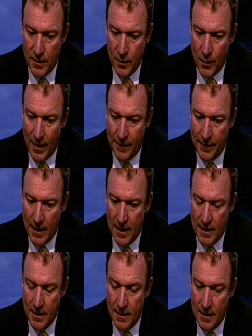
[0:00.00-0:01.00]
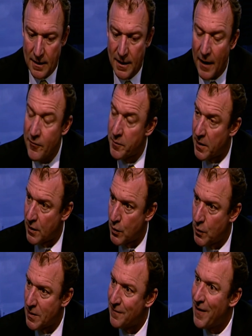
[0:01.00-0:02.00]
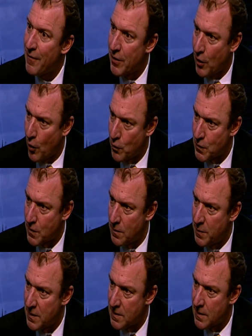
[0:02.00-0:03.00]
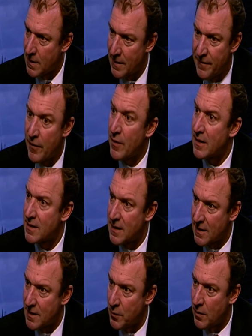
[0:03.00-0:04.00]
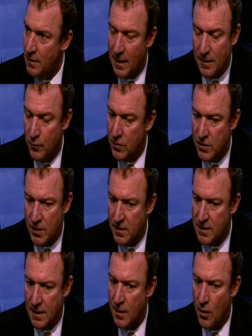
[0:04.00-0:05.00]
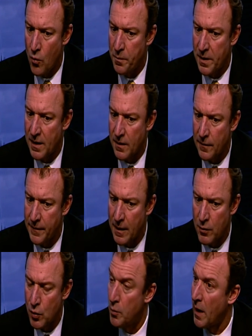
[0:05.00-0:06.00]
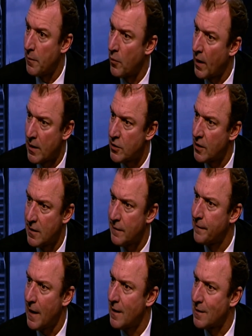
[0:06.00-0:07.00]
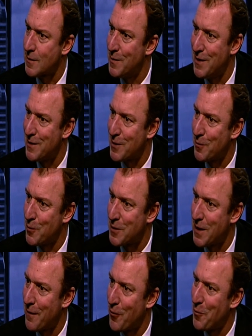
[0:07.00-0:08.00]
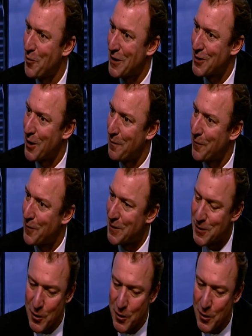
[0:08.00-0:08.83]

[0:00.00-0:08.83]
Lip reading: You have a government who is very close to the business and very accessible. I was just at the opening of our Dubai branch, and the finance minister was there for a press conference.